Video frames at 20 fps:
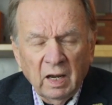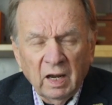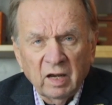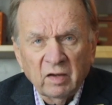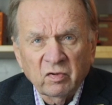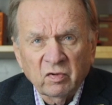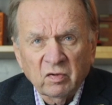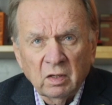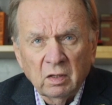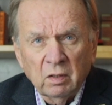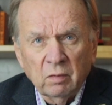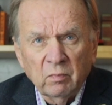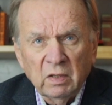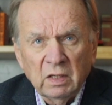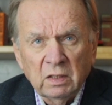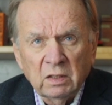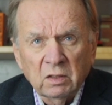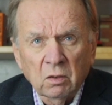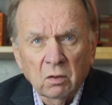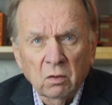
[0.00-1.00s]
asking
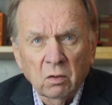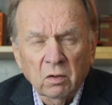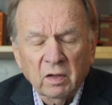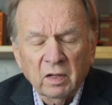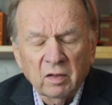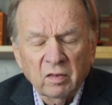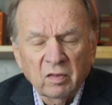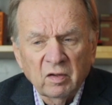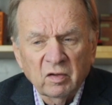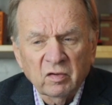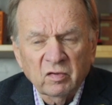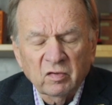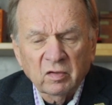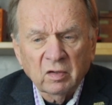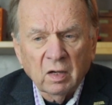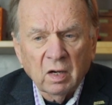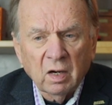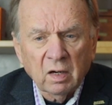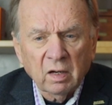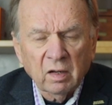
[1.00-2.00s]
me to look at this
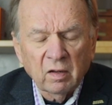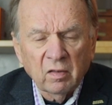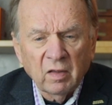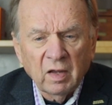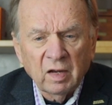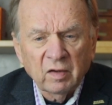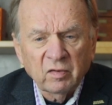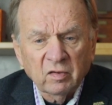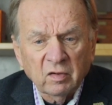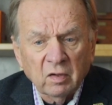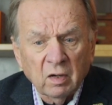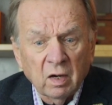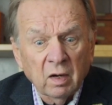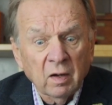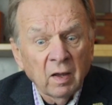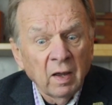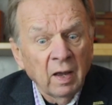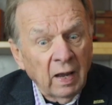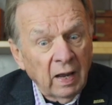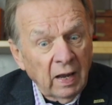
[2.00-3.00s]
stock and that stock.